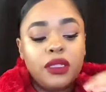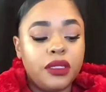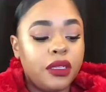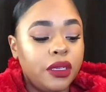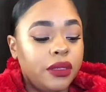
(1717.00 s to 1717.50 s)

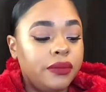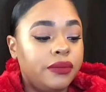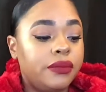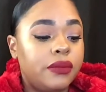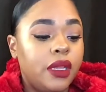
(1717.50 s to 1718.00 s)
So
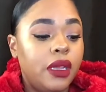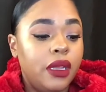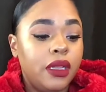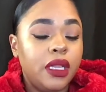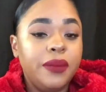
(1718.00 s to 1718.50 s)

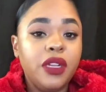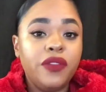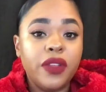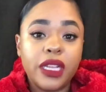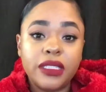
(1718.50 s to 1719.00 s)
let me know
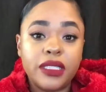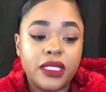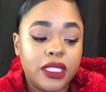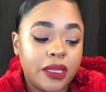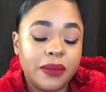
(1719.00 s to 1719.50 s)
if you'd like to
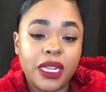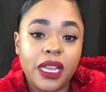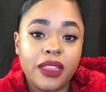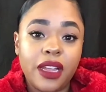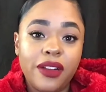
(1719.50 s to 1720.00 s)
see something
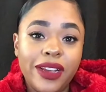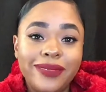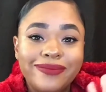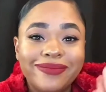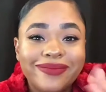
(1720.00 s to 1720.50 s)
like that. All right,